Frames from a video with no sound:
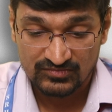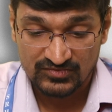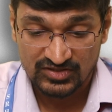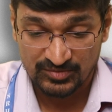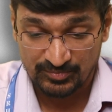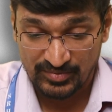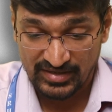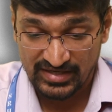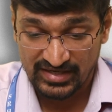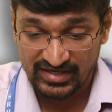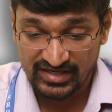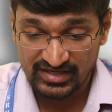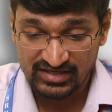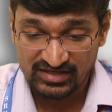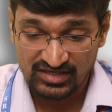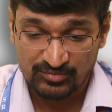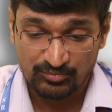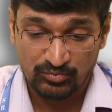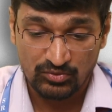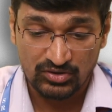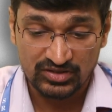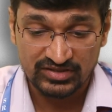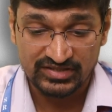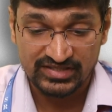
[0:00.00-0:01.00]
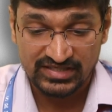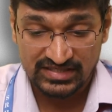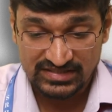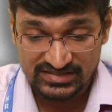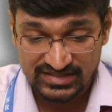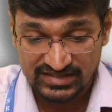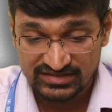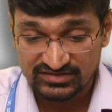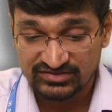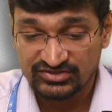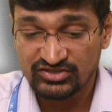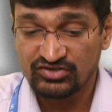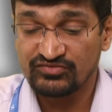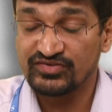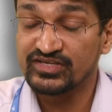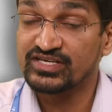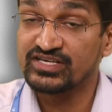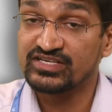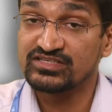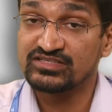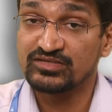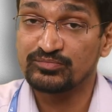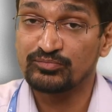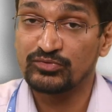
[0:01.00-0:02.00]
depending upon the urgency of
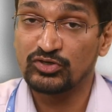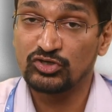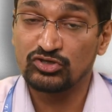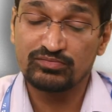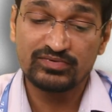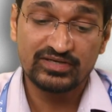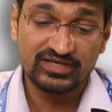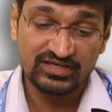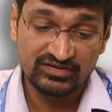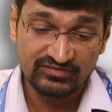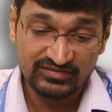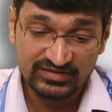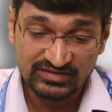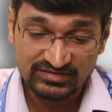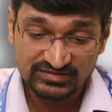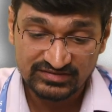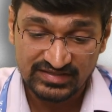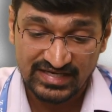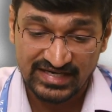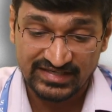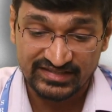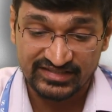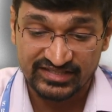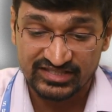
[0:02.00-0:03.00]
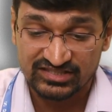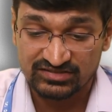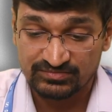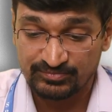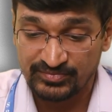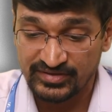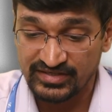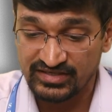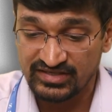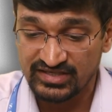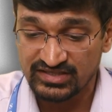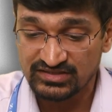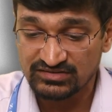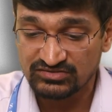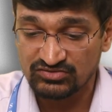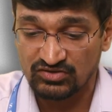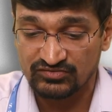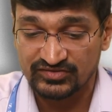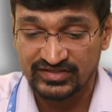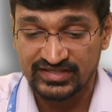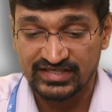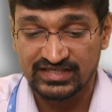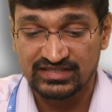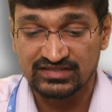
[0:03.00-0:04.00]
decreasing bilirubin levels and the experience
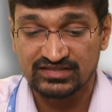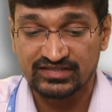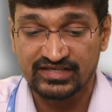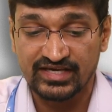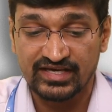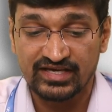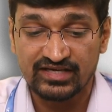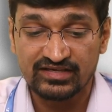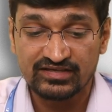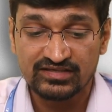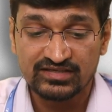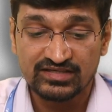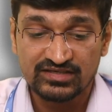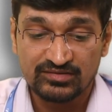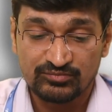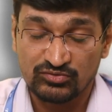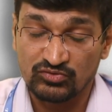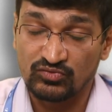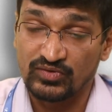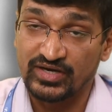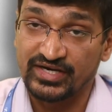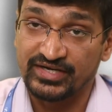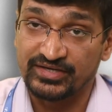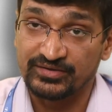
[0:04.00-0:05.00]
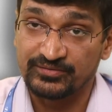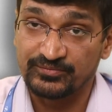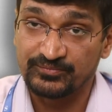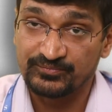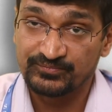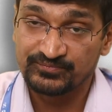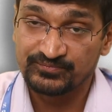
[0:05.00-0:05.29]
of the healthcare provider.